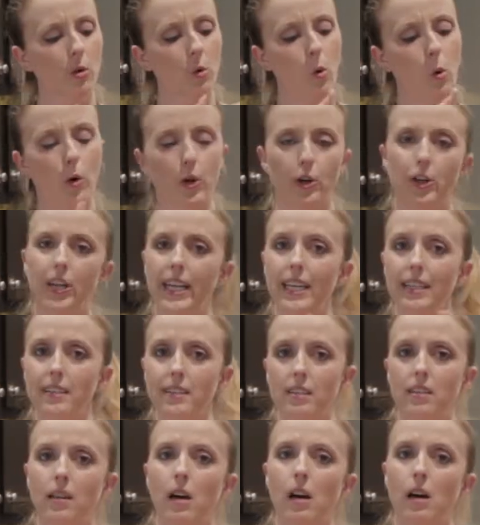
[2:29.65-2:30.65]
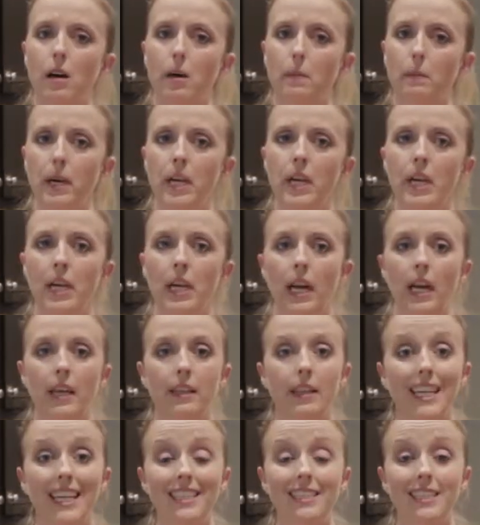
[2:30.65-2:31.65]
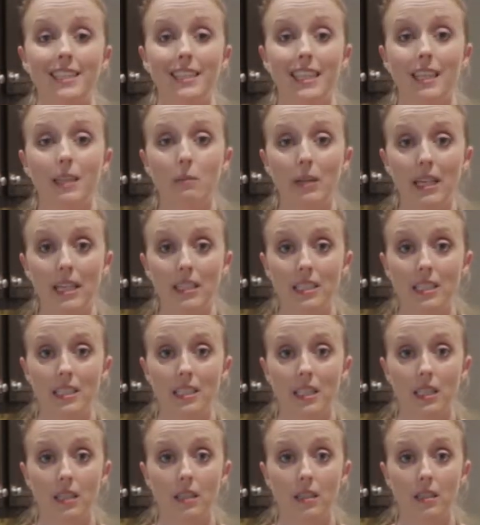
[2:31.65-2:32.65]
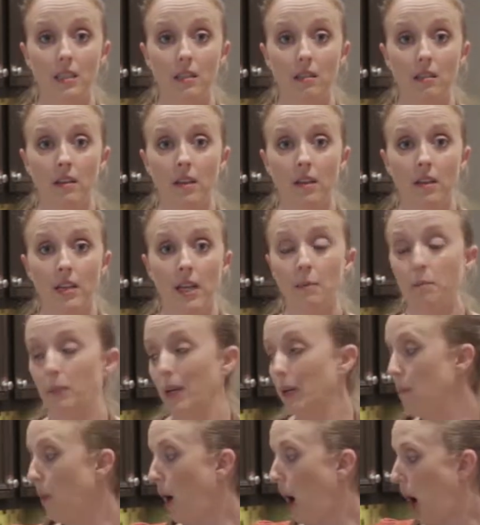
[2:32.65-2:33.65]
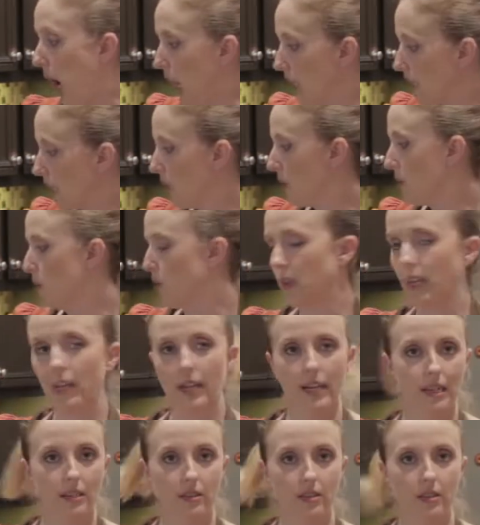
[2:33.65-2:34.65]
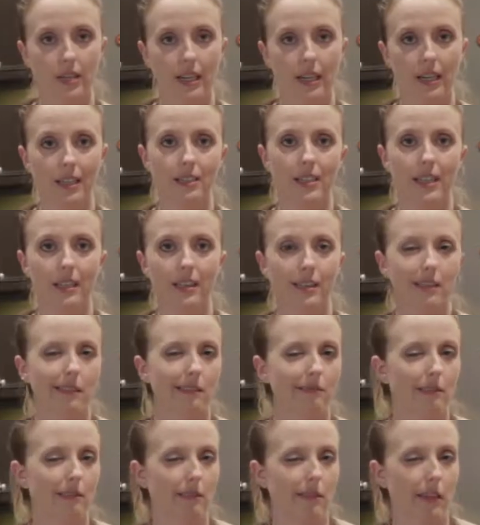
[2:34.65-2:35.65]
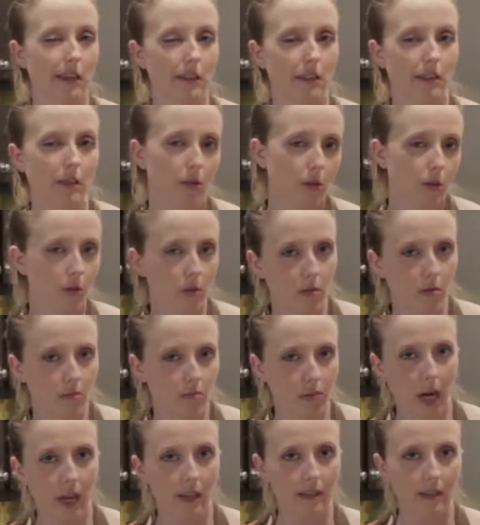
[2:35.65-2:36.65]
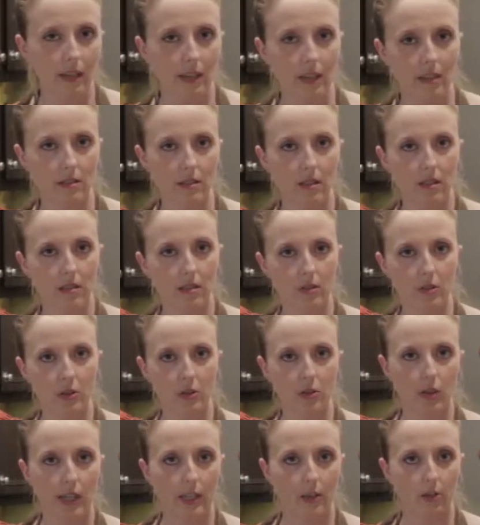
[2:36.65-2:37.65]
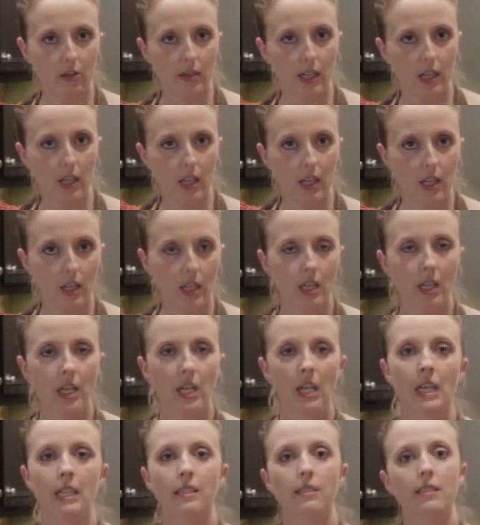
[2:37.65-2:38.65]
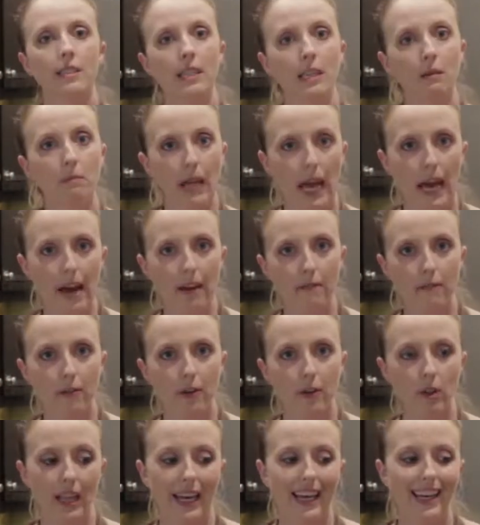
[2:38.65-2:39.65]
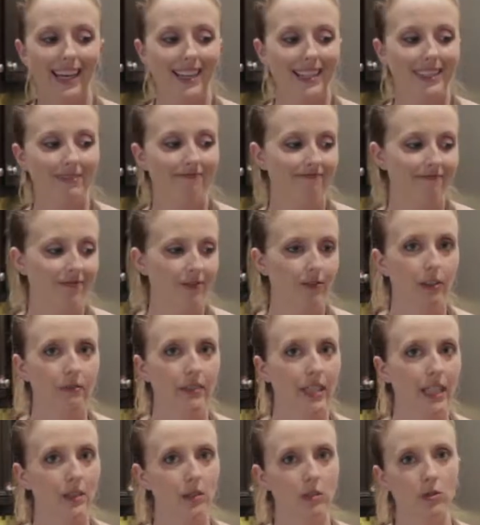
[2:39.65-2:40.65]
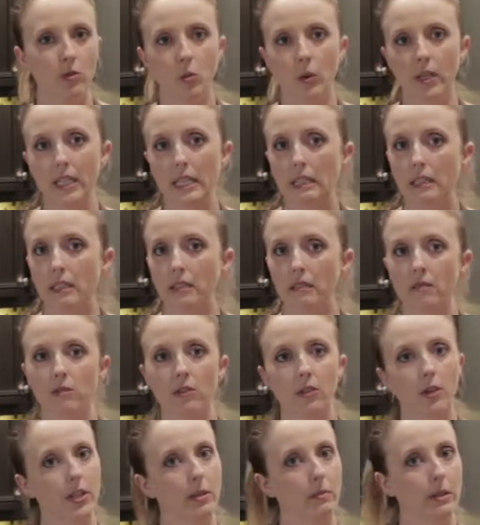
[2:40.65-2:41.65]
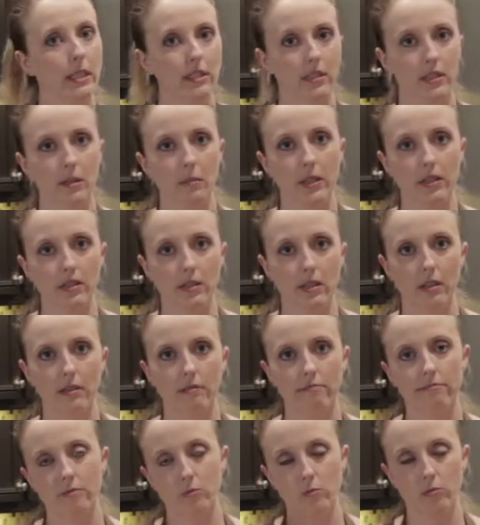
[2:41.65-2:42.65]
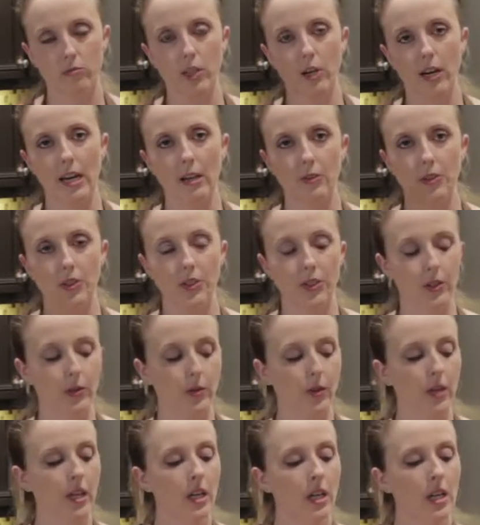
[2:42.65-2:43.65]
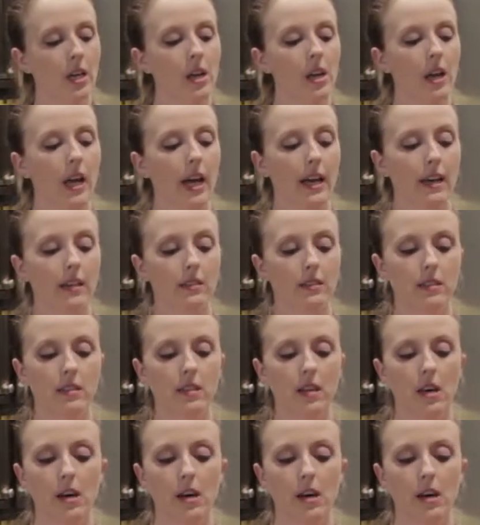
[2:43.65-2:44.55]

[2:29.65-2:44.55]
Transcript: quarter it, and then I steam it in a big pot that has it's like the lasagna noodle pot that has the little strainer thing in it. Steam that for like 15, 20, 30 minutes, depends on your altitude. And